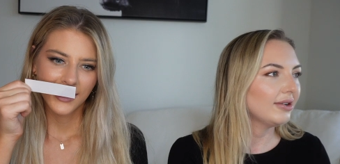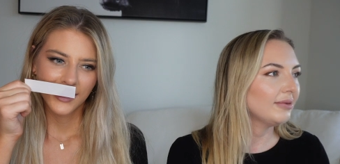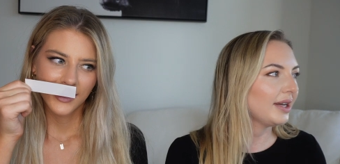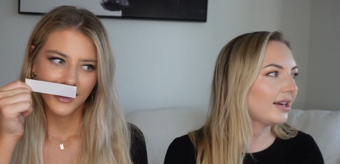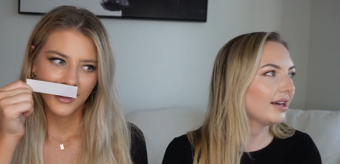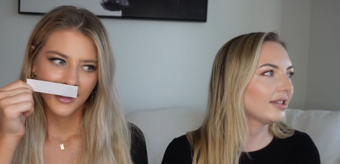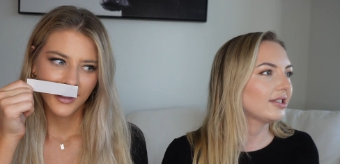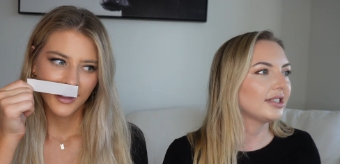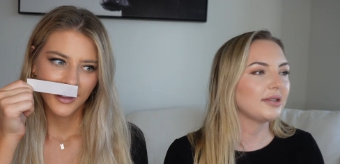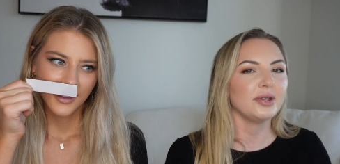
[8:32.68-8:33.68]
Speaker 1: oh my gosh,
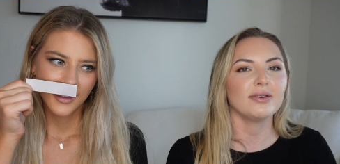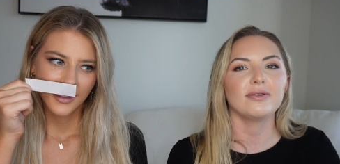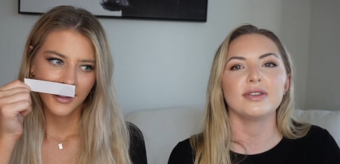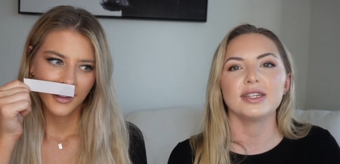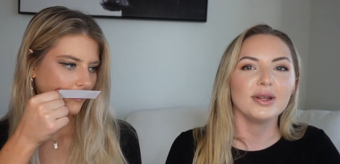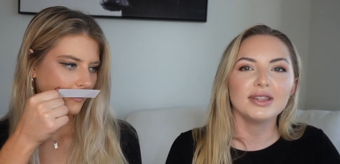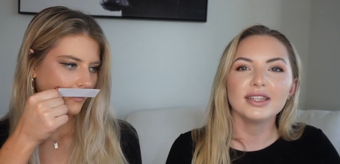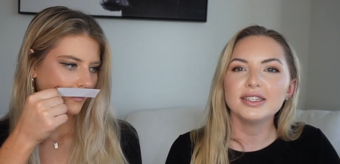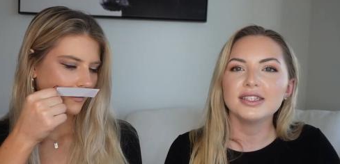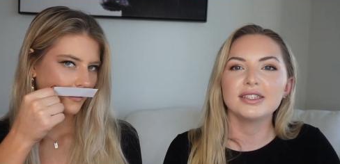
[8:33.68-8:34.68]
it's beautiful. but
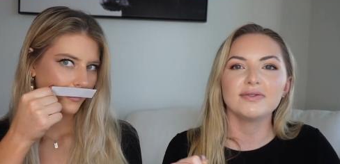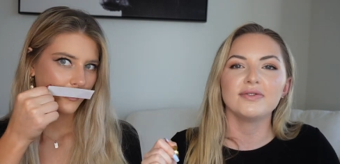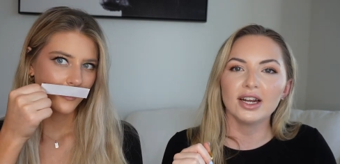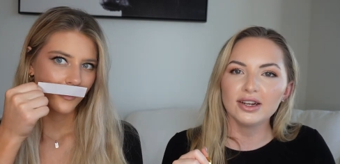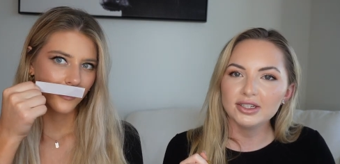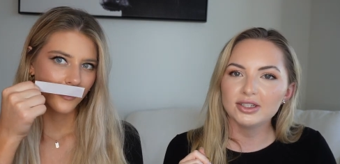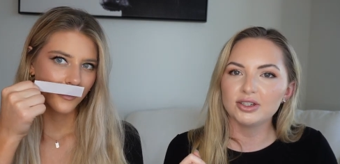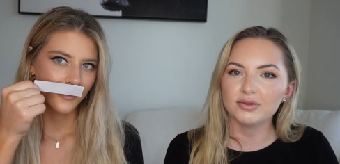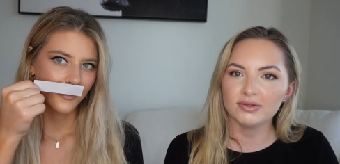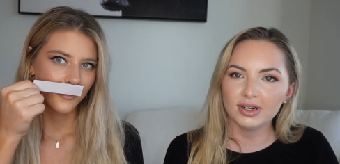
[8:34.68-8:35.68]
this is very
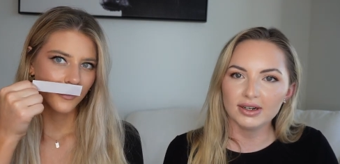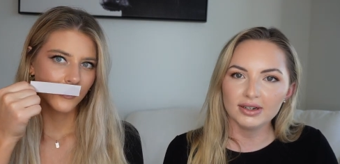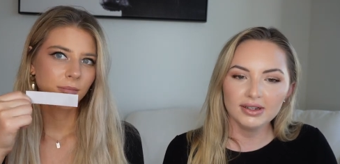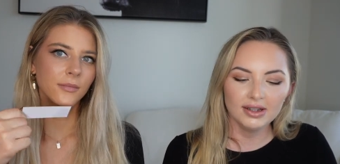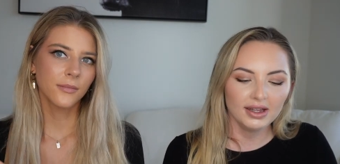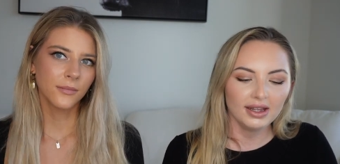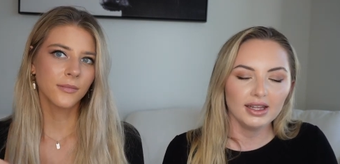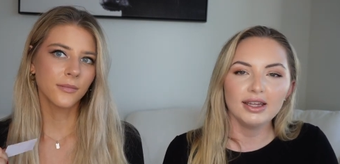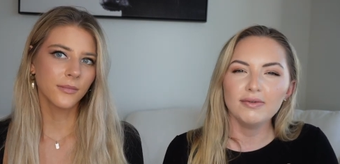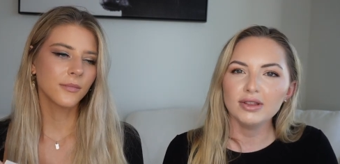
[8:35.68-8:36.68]
strong. Mm
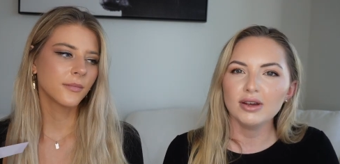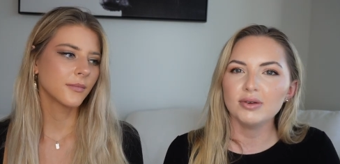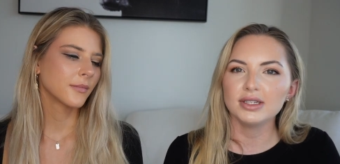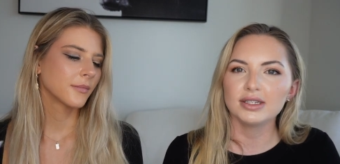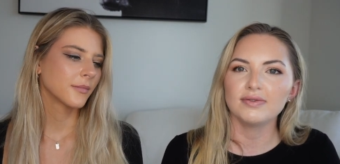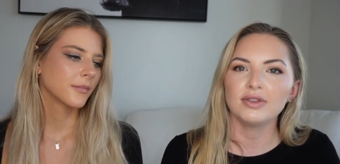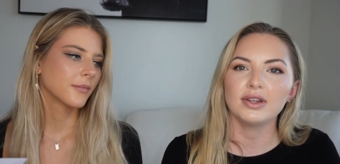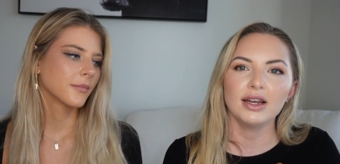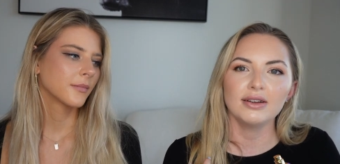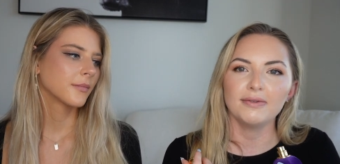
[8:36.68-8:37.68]
-hmm. Even though it's
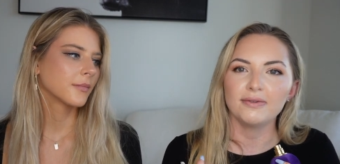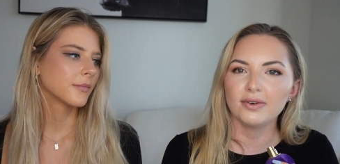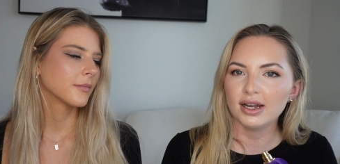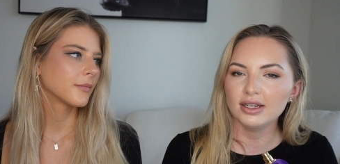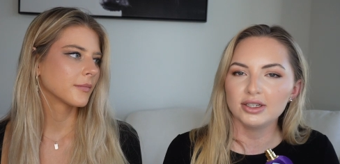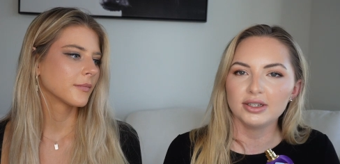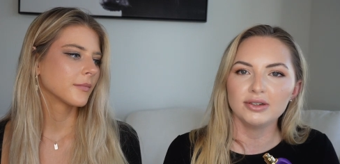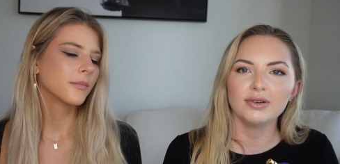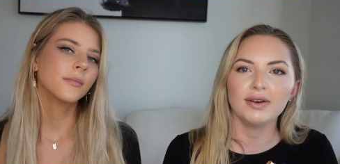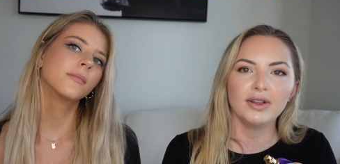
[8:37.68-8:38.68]
kind of fresh, you do
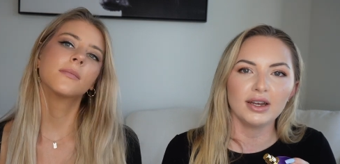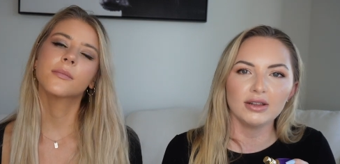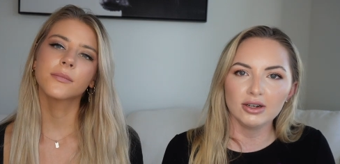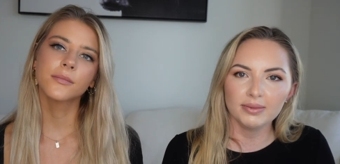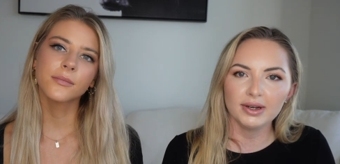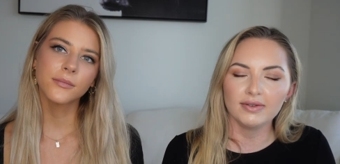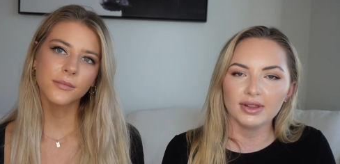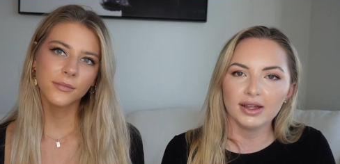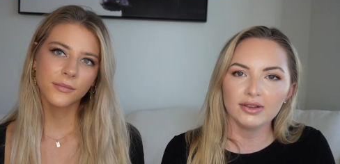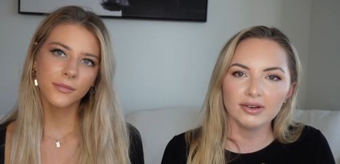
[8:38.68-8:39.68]
have like a little bit of
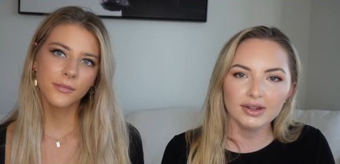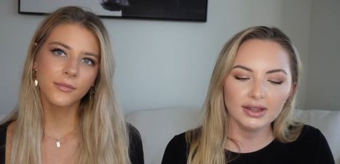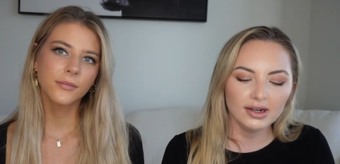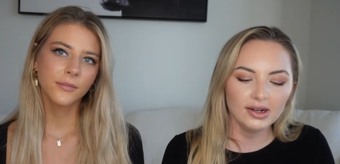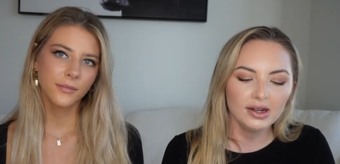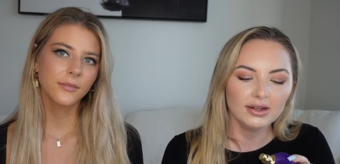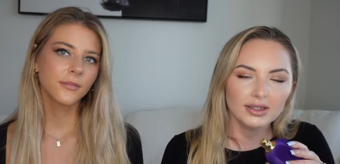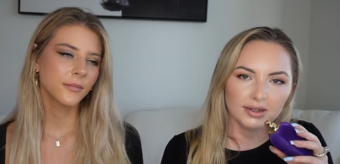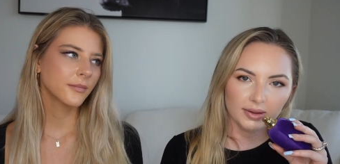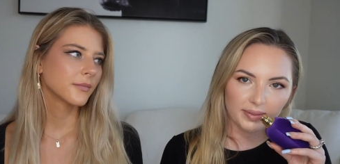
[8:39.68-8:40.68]
leather in there.
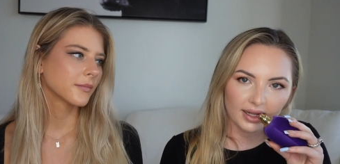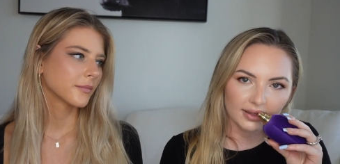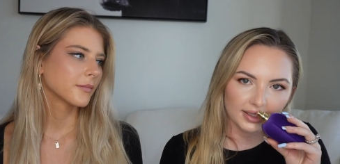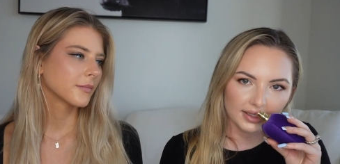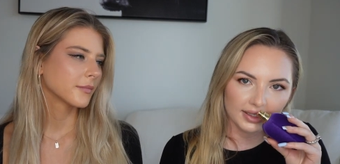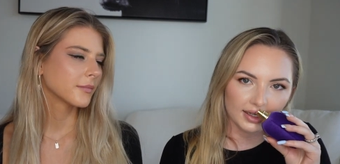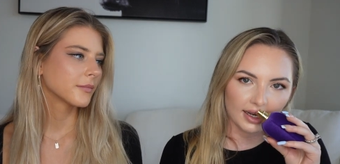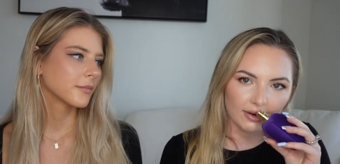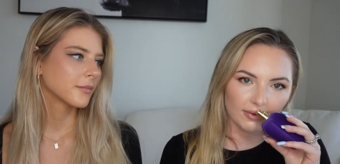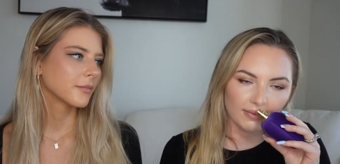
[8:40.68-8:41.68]
So it balances it
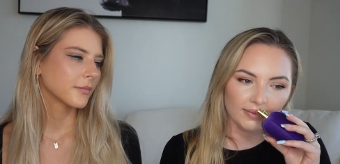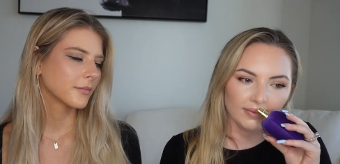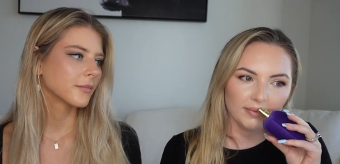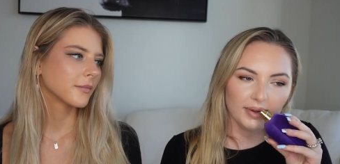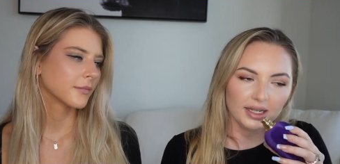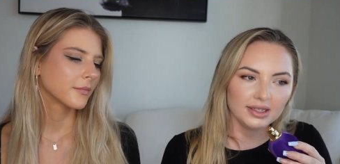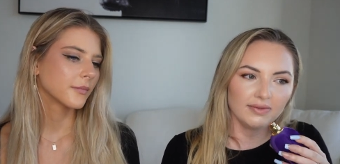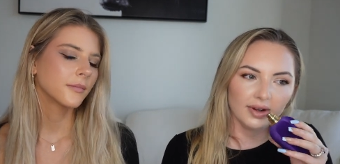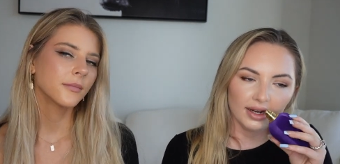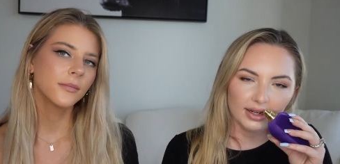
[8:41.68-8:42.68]
out, makes it
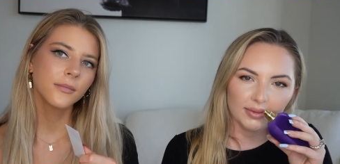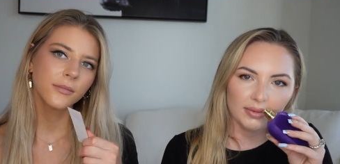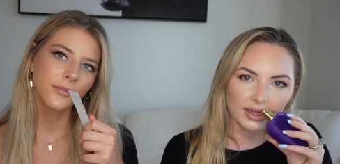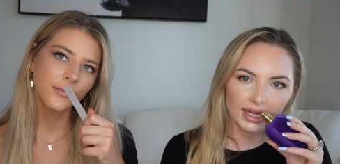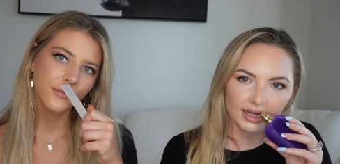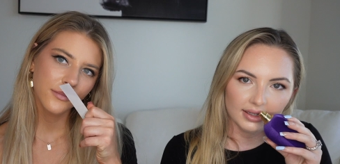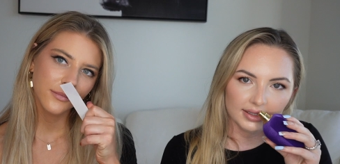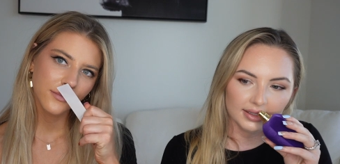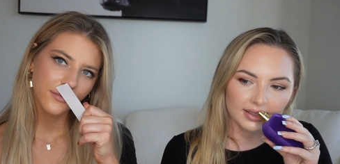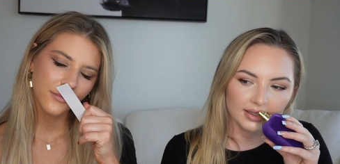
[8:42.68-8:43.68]
very
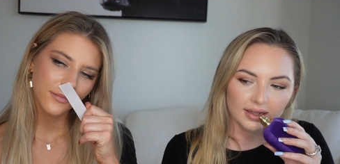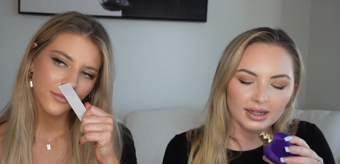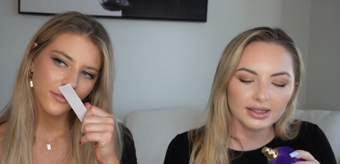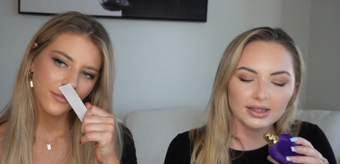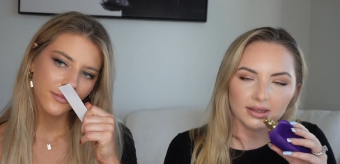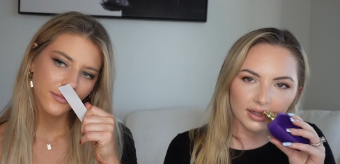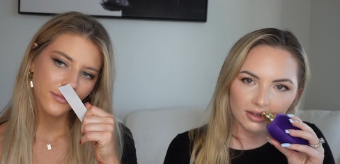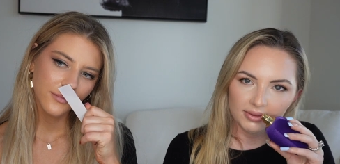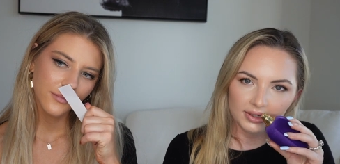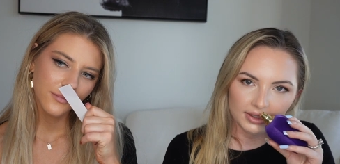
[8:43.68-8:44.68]
complex. It's a little
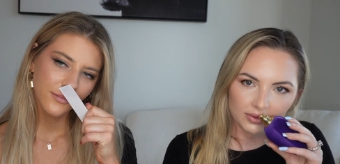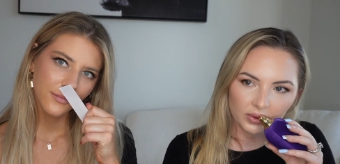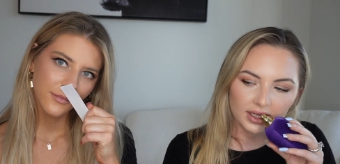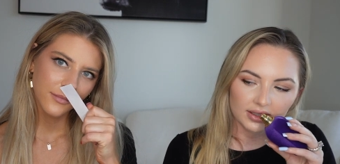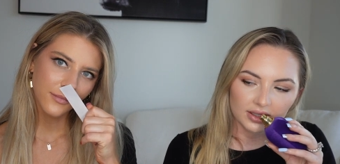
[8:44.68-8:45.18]
bit sweet